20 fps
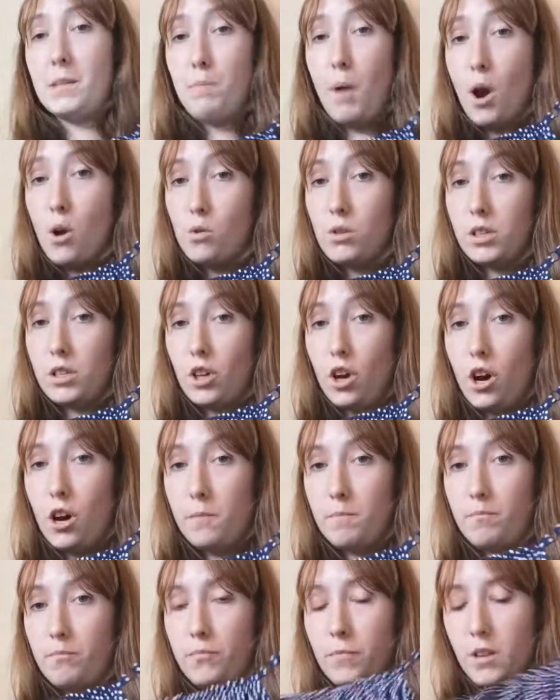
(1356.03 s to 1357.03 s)
it's polka
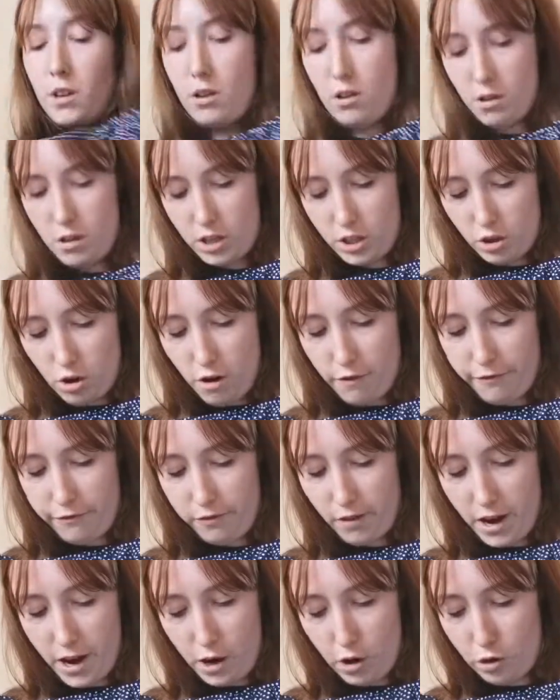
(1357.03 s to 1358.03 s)
dot. It's got a
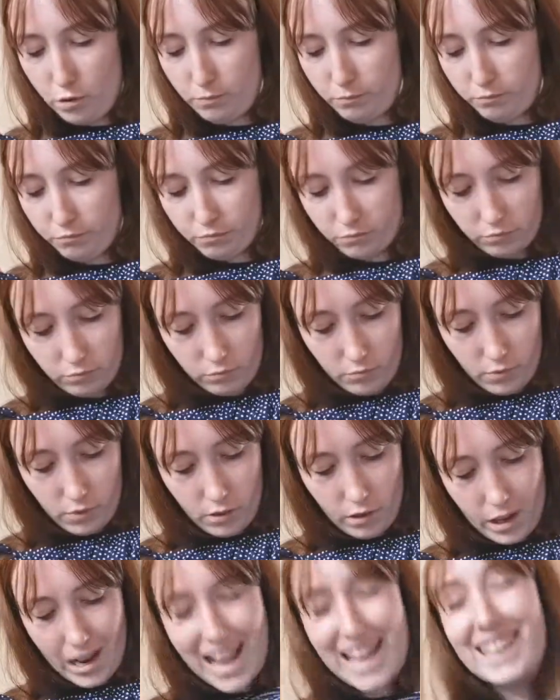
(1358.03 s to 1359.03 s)
frill.
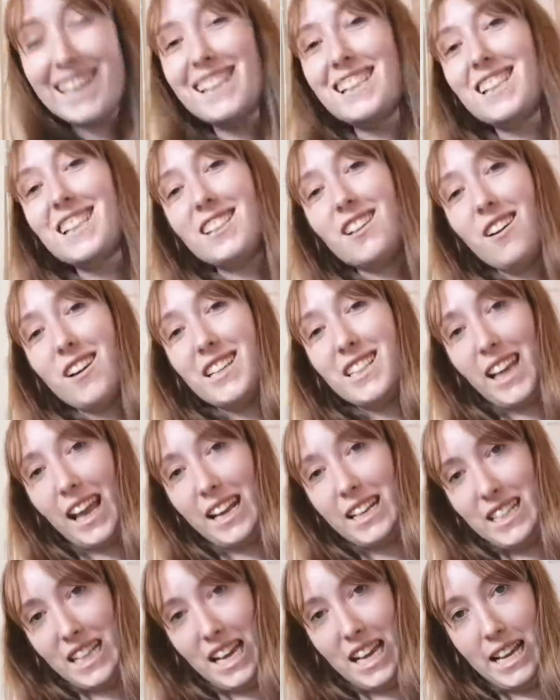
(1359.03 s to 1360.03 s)
And it's a size
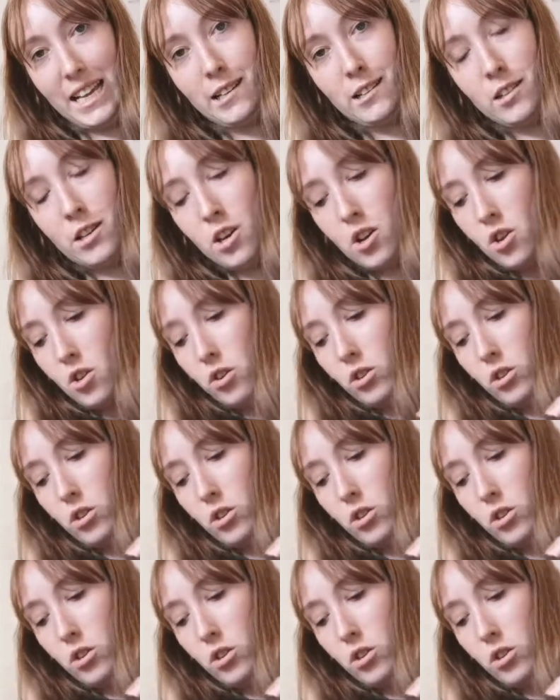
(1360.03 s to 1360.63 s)
18,